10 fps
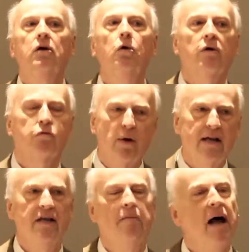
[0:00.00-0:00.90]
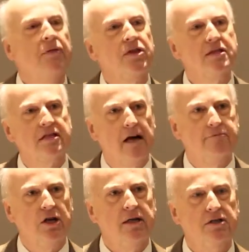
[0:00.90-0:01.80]
who have written about this
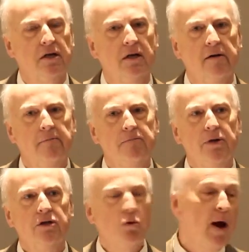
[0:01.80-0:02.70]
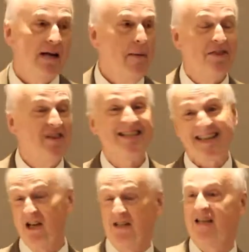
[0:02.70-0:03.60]
subject to write about the
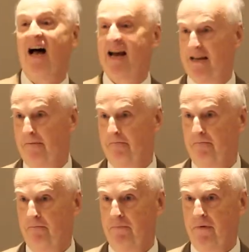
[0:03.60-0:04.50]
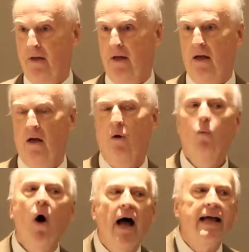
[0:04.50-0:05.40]
sell side.
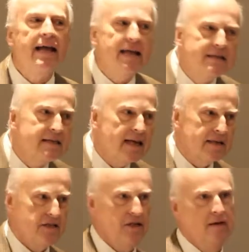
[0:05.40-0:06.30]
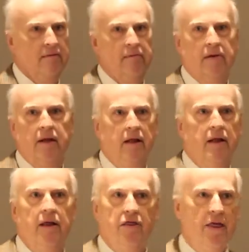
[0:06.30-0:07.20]
Why is it
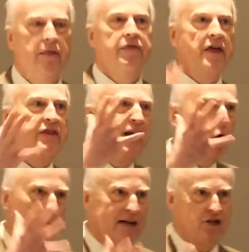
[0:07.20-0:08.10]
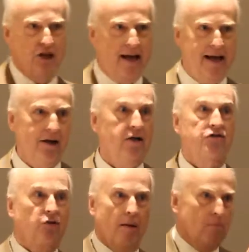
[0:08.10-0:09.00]
that the originators,
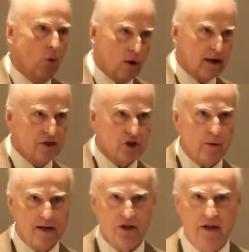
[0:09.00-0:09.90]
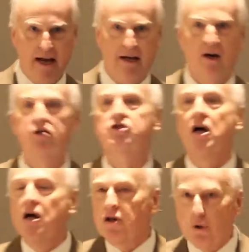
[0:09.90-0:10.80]
from mortgage originators
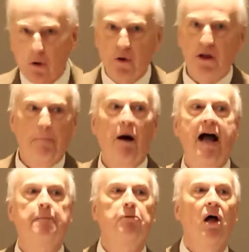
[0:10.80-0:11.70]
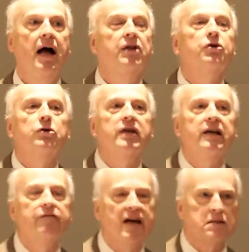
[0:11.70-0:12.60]
through the pipeline, through the
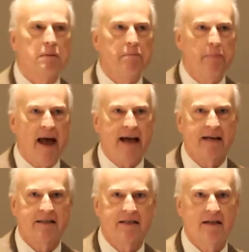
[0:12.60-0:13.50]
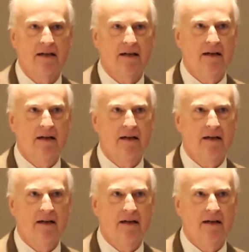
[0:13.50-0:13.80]
investment banks,